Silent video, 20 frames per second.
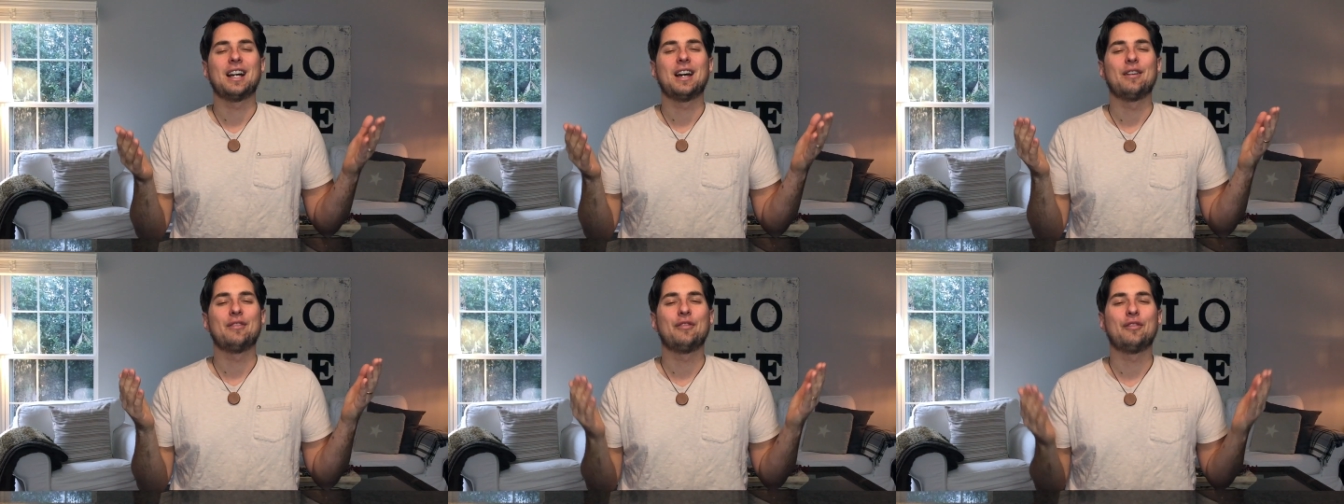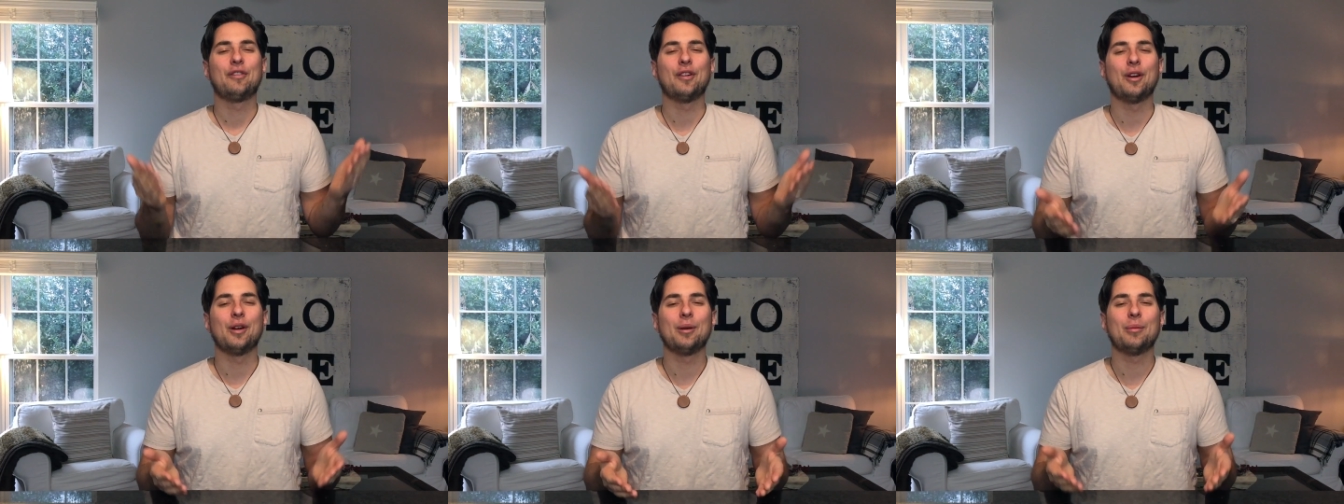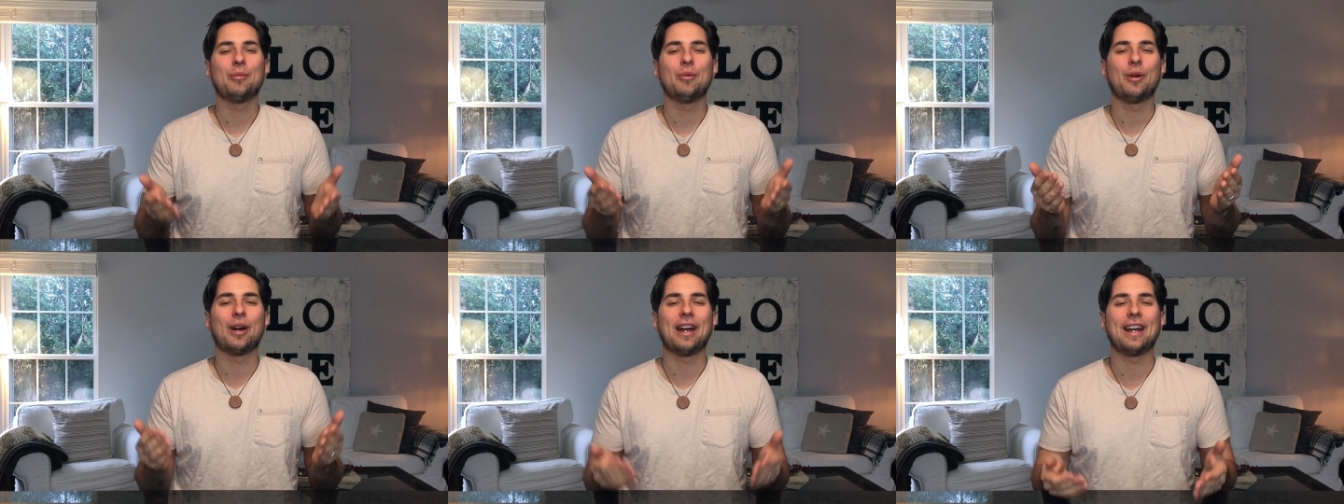
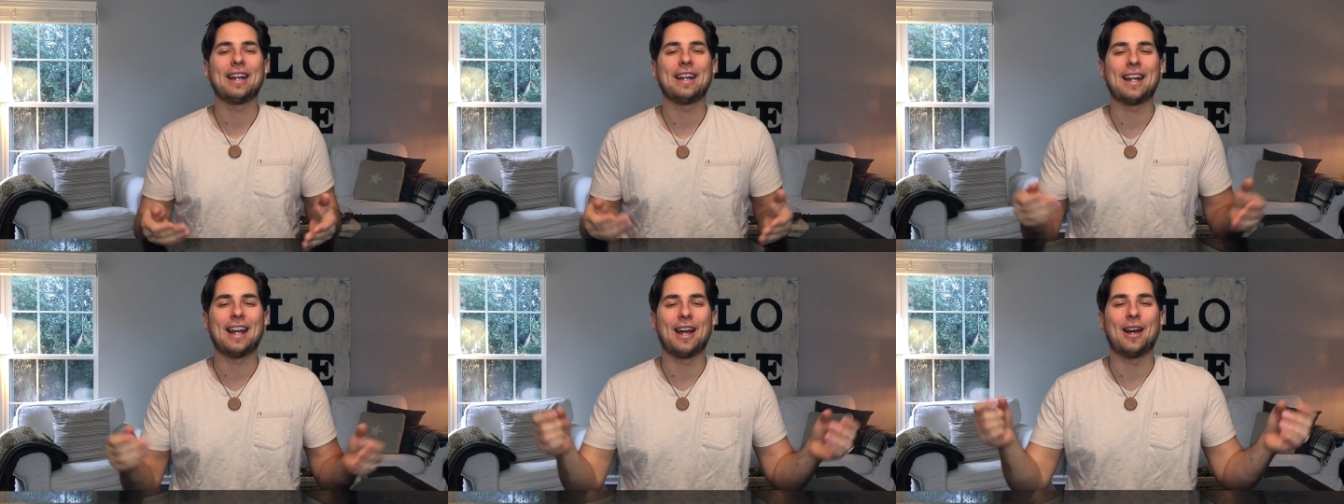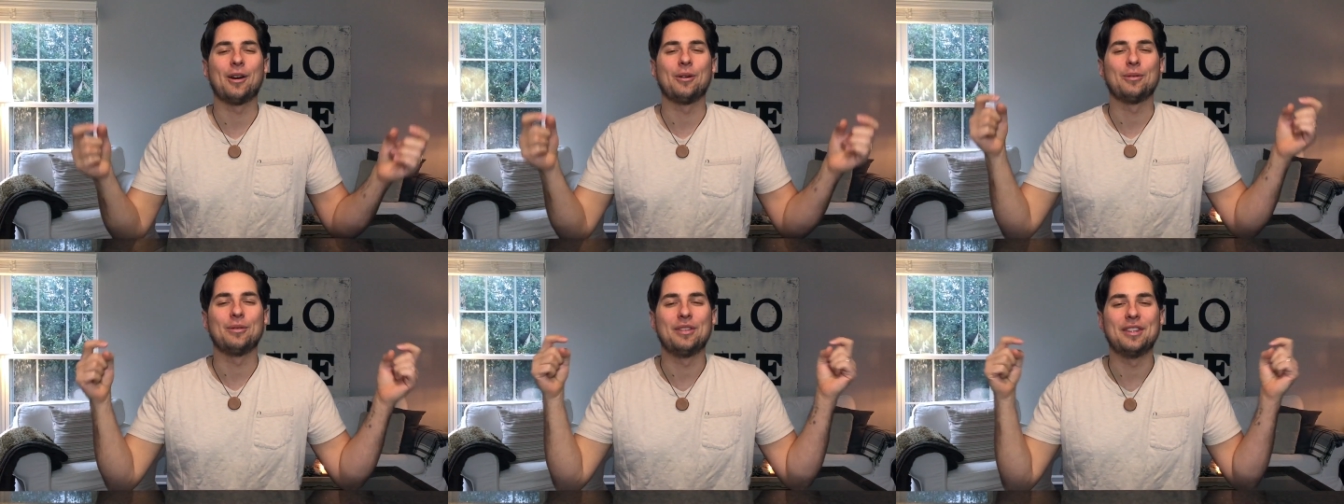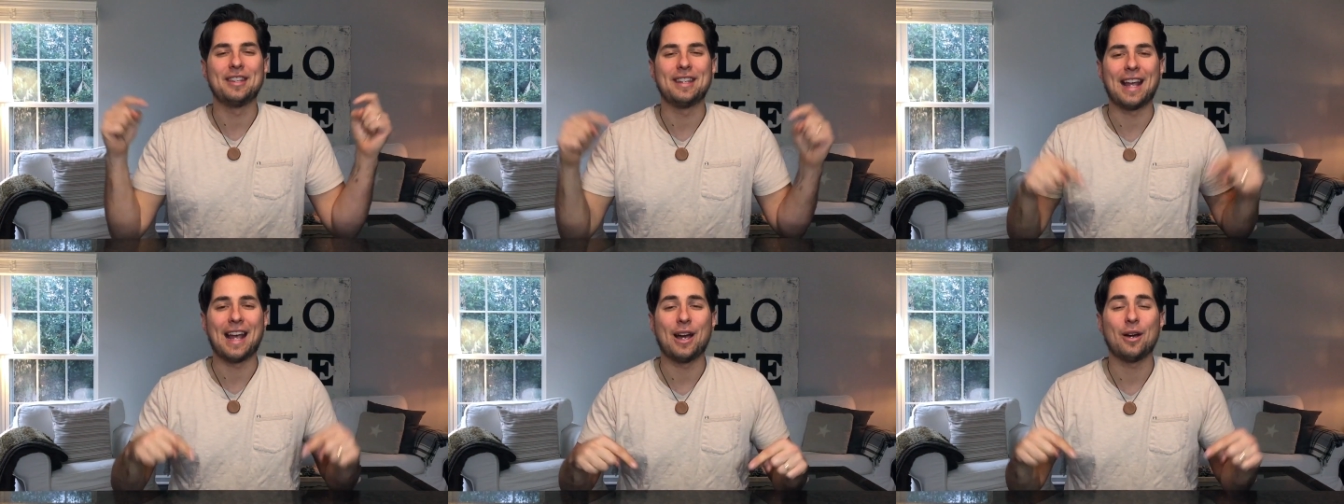affirm right now
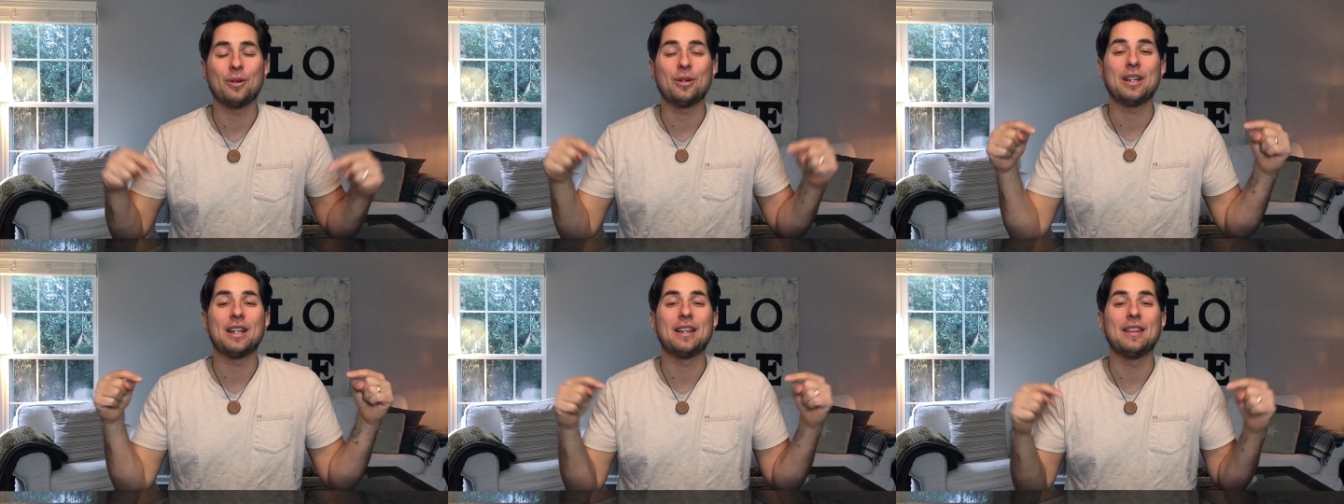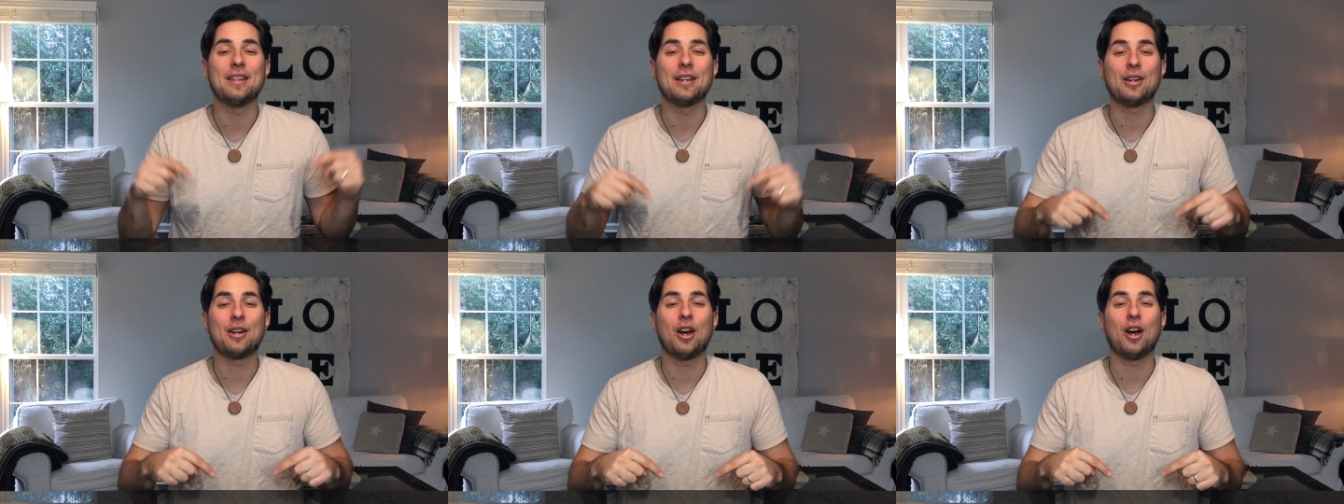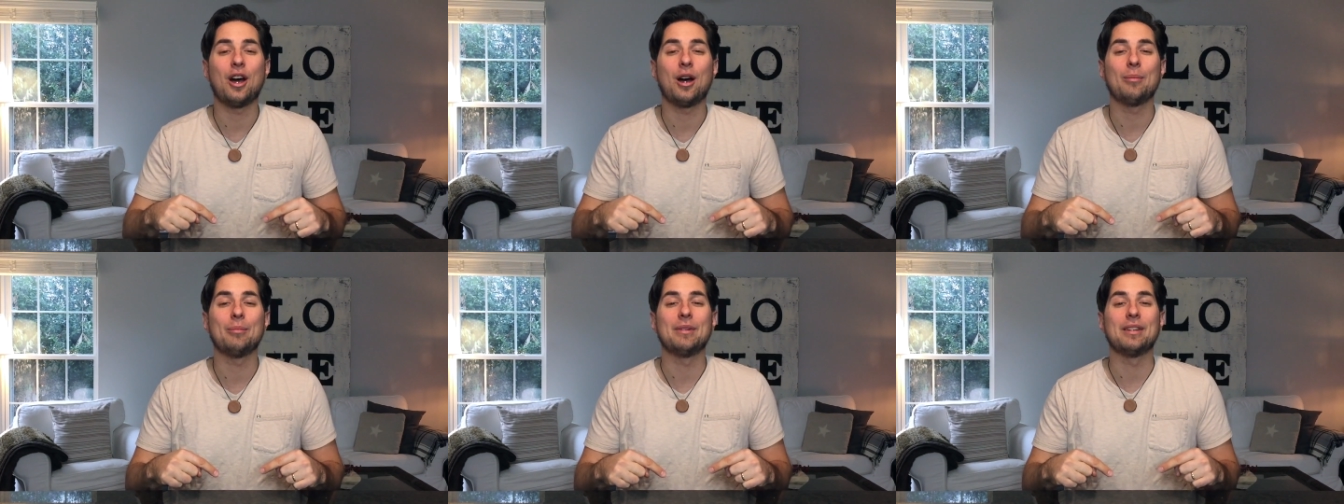down in the
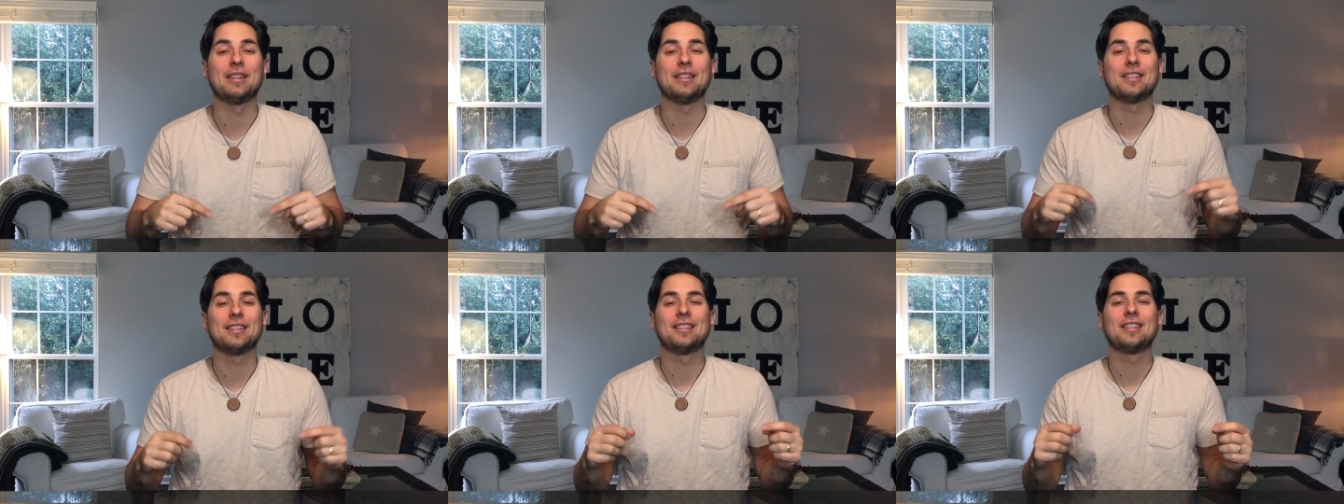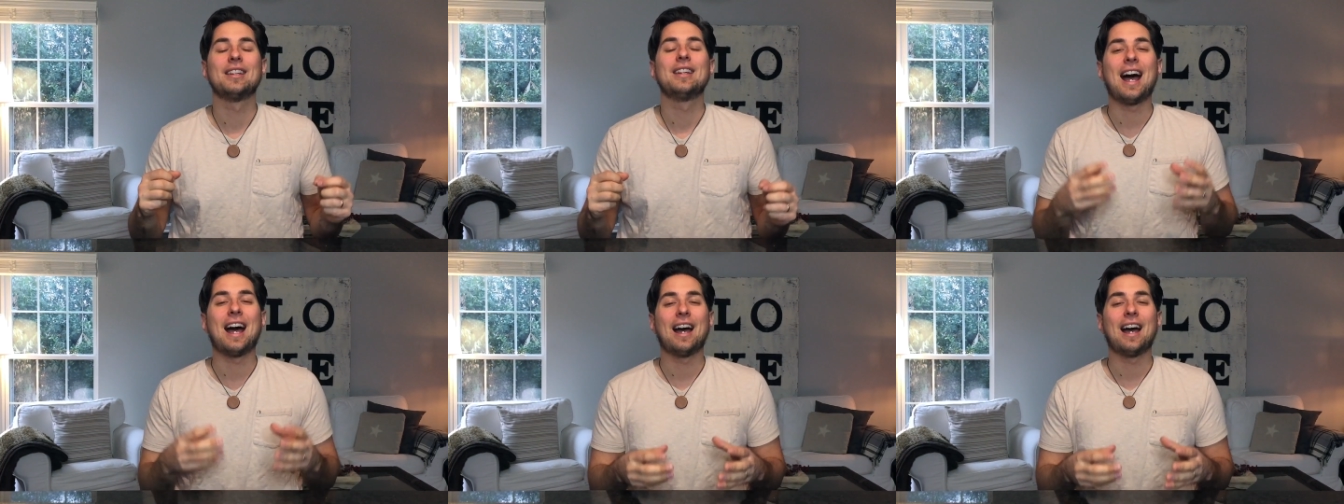comments,